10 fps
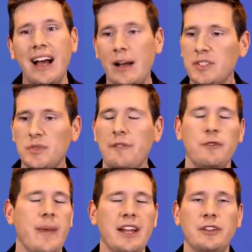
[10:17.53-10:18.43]
I'm just waiting
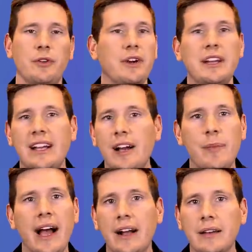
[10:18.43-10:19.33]
for Mandalorian to
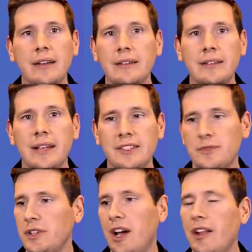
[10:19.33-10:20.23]
come back.
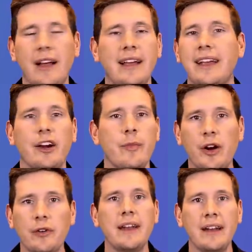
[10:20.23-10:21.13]
That's really all I care
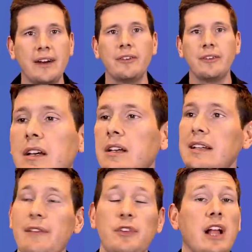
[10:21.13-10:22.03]
about right now.
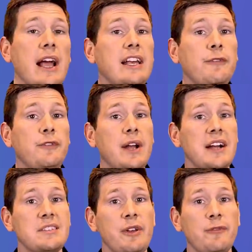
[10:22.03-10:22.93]
Leave a like if you
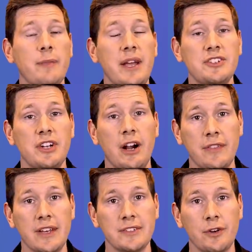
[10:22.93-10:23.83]
got some information out
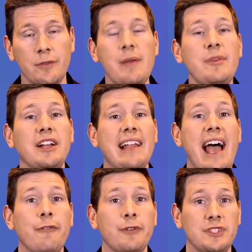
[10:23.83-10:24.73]
of this, or maybe a
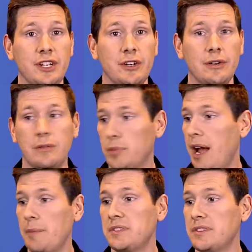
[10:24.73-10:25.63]
laugh or two,
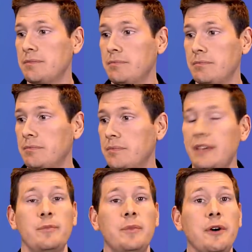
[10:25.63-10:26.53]
perhaps
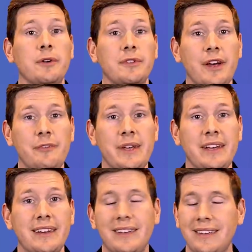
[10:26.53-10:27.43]
even both. That would
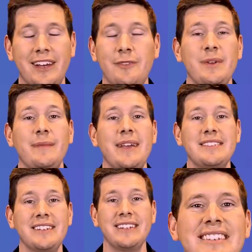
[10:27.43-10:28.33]
be That'd be
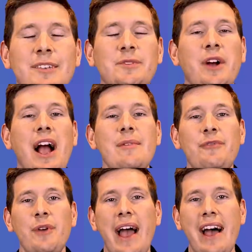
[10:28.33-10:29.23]
amazing. Subscribe
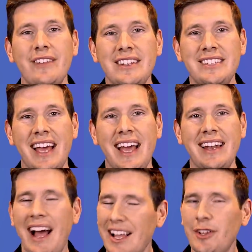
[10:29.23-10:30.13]
if you haven't,
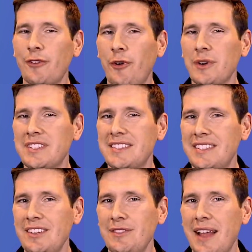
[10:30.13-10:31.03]
and I look forward to
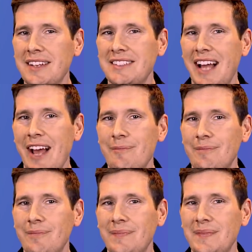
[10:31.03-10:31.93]
seeing you next
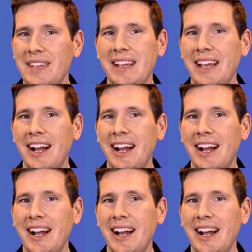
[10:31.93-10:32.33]
time. Take